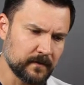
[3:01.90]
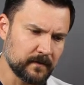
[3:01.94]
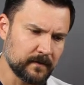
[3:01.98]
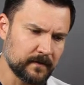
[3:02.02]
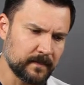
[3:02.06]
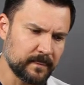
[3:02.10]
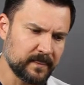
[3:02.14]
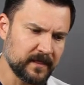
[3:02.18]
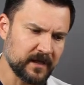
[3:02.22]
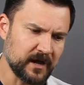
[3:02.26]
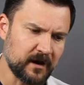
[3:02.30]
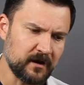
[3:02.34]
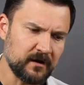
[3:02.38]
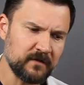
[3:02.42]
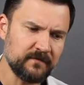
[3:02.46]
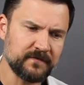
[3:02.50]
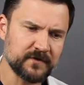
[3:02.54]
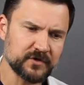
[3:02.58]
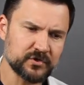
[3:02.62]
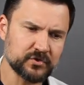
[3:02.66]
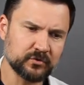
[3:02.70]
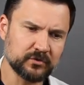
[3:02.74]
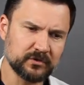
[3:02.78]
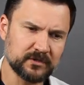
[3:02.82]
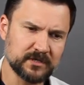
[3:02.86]
the
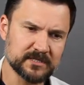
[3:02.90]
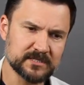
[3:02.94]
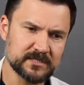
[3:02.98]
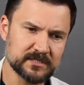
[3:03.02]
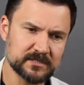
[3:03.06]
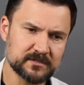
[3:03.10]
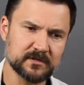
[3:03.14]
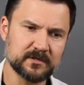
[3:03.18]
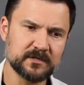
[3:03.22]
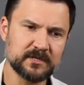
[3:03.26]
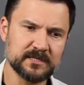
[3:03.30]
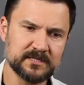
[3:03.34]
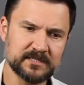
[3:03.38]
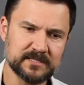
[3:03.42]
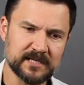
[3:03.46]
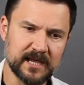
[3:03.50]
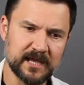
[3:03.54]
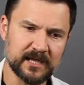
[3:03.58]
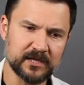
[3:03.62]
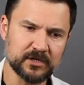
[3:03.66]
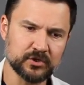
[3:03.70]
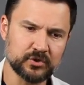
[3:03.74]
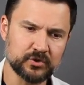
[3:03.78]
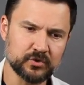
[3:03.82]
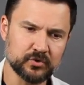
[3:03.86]
artificial discs are
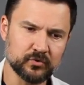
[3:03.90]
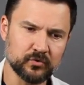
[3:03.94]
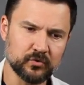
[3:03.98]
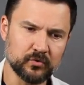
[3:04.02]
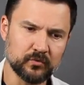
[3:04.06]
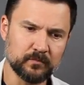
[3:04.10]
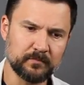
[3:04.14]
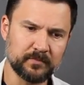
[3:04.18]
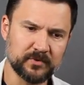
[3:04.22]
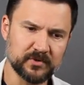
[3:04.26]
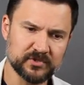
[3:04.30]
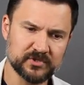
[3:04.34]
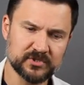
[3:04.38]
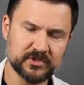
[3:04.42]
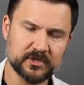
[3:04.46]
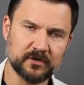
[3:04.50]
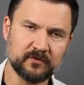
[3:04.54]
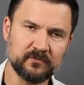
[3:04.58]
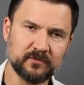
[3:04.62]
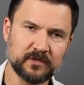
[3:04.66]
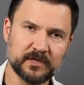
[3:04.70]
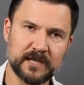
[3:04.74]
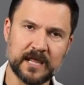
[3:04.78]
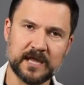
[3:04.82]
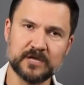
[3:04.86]
designed to
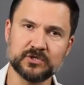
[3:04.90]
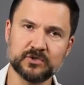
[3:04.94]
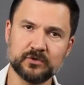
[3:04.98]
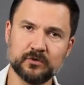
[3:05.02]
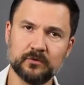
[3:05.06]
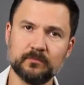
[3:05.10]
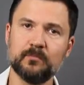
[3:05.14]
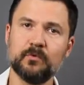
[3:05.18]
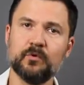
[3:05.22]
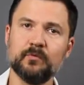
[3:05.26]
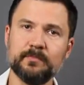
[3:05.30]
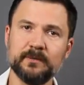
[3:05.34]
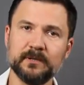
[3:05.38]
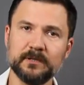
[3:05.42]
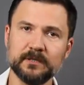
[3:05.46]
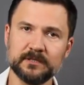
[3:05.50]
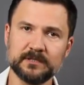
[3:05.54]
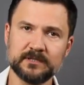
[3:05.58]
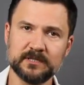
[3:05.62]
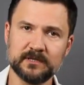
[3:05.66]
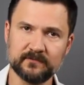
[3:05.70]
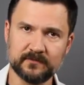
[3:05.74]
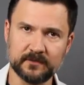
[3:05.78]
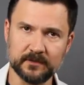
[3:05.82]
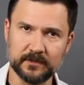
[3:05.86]
preserve the natural
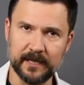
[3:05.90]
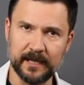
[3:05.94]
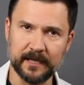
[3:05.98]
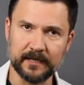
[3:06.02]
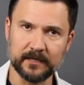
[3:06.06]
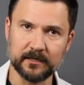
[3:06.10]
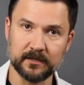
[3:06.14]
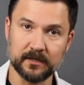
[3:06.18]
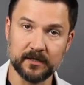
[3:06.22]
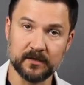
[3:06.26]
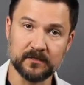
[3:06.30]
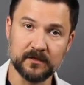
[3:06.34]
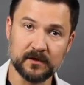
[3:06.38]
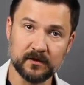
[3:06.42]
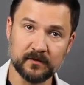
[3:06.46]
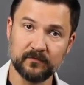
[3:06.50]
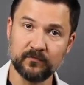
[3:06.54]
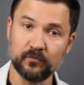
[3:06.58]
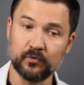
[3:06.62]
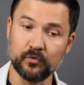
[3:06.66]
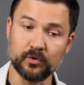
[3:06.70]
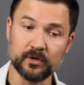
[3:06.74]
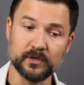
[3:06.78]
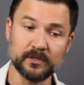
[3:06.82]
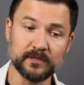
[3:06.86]
mobility of the neck and
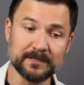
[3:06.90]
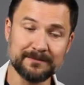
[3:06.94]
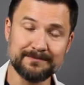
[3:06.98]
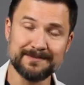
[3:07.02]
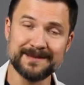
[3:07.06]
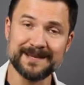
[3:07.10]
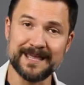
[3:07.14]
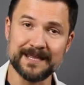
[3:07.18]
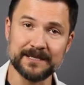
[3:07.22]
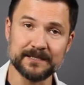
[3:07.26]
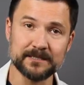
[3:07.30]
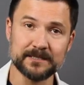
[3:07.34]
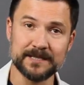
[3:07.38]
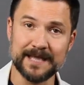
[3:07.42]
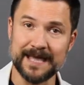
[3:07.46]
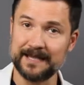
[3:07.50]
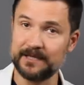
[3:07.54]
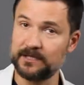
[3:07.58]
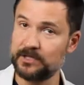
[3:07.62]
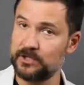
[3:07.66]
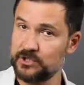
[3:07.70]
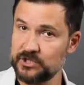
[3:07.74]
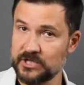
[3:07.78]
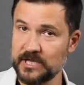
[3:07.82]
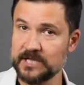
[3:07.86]
therefore eliminate
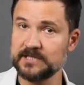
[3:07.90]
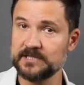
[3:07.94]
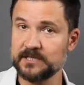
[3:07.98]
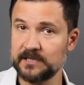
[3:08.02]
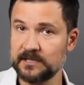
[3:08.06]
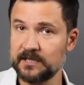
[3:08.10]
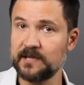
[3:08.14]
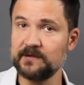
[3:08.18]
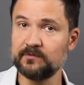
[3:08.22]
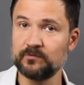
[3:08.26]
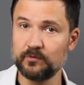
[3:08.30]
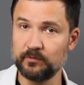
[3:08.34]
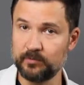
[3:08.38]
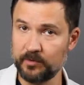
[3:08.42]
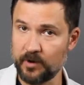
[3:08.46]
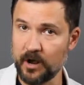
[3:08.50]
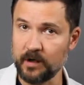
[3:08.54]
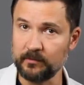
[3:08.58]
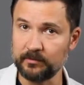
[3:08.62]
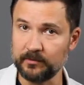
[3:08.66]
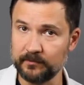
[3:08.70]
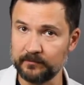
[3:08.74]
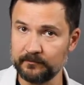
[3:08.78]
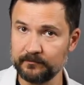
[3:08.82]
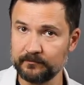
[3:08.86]
that adjacent level
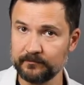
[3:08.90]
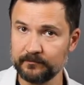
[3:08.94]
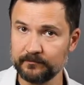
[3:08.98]
problem.